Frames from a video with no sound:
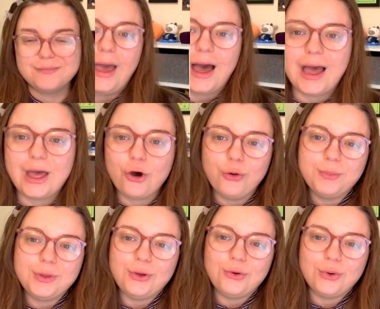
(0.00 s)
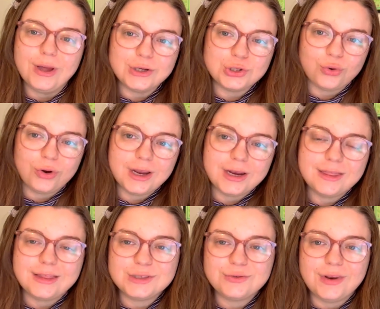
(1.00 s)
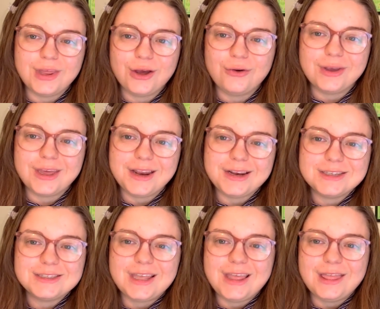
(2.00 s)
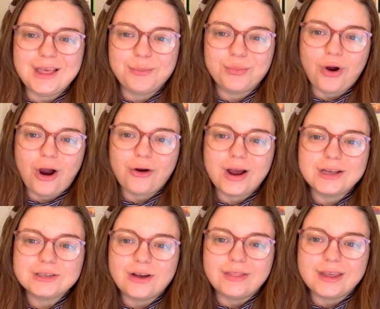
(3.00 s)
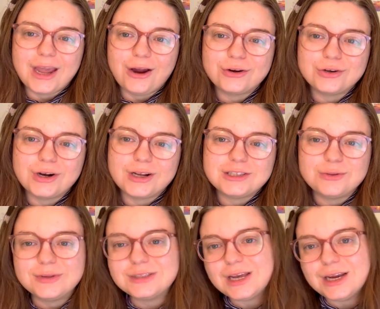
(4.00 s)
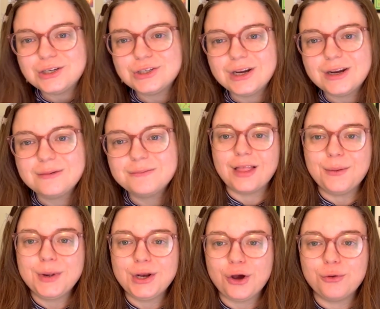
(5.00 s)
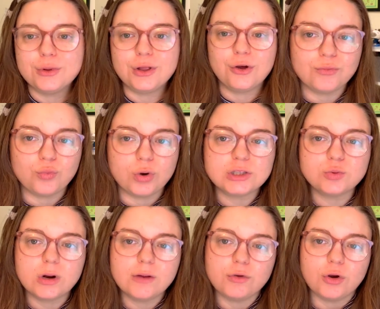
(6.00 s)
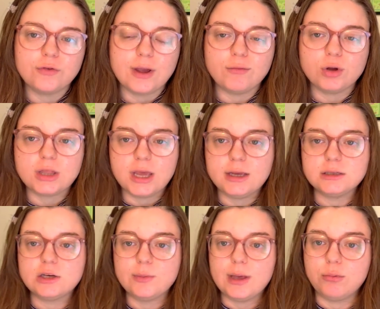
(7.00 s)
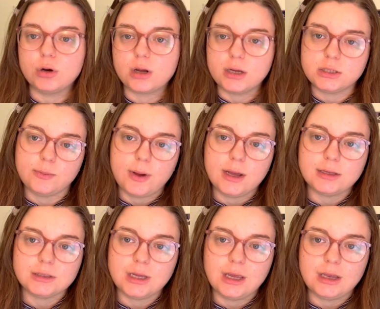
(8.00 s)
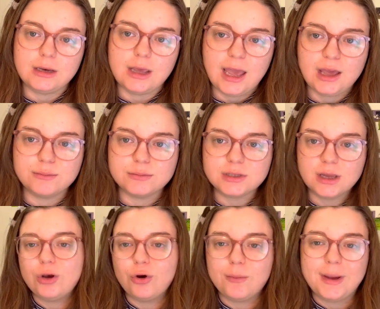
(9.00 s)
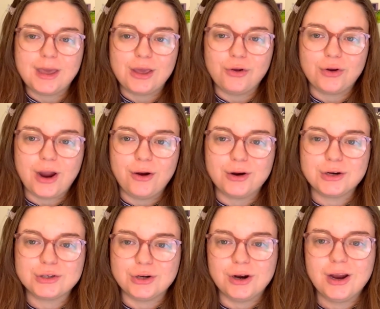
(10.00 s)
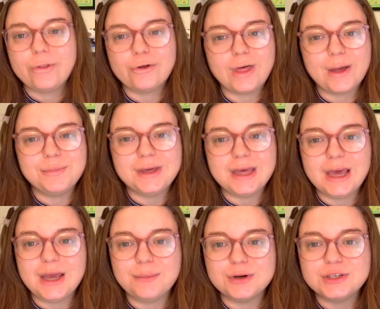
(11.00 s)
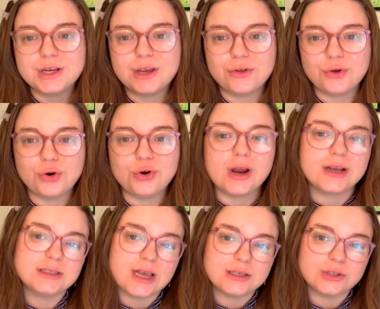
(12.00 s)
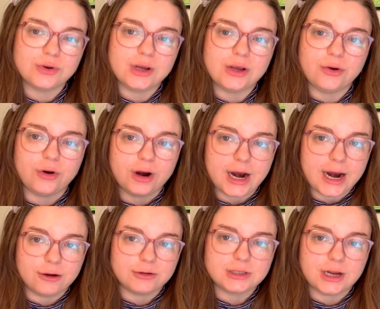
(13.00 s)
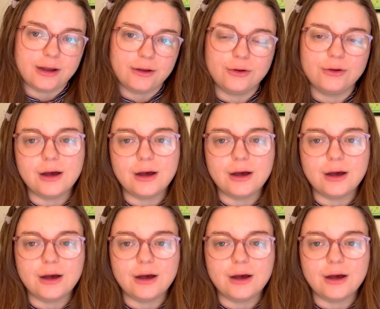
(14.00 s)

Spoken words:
Yeah, I hope you enjoyed this video and getting to see the progress on the character customization. Let me know below what's one of your favorite things to be able to customize in games when you're making your character, whether that be a particular accessory or hairstyle.